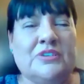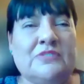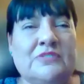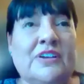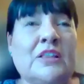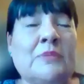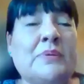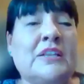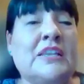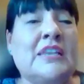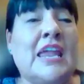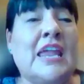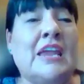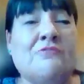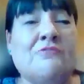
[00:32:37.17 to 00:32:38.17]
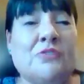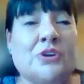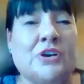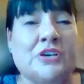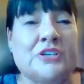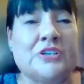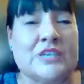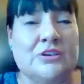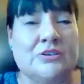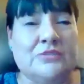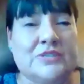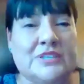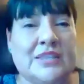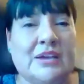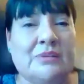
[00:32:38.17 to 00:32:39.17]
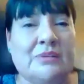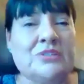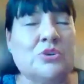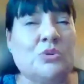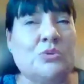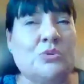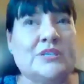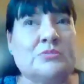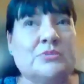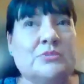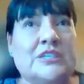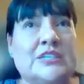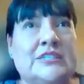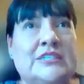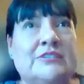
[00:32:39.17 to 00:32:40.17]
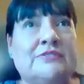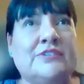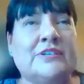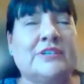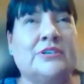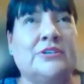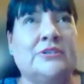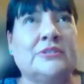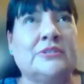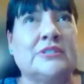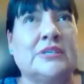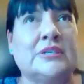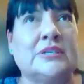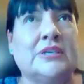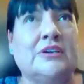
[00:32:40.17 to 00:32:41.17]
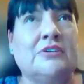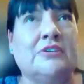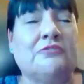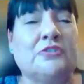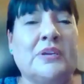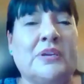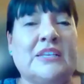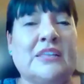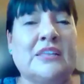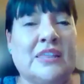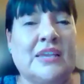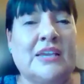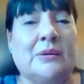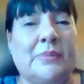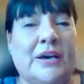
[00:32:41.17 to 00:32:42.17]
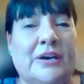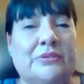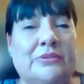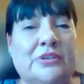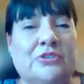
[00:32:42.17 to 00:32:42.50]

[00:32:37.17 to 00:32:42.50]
develop a name for ourselves. And that was always really difficult for me to think about.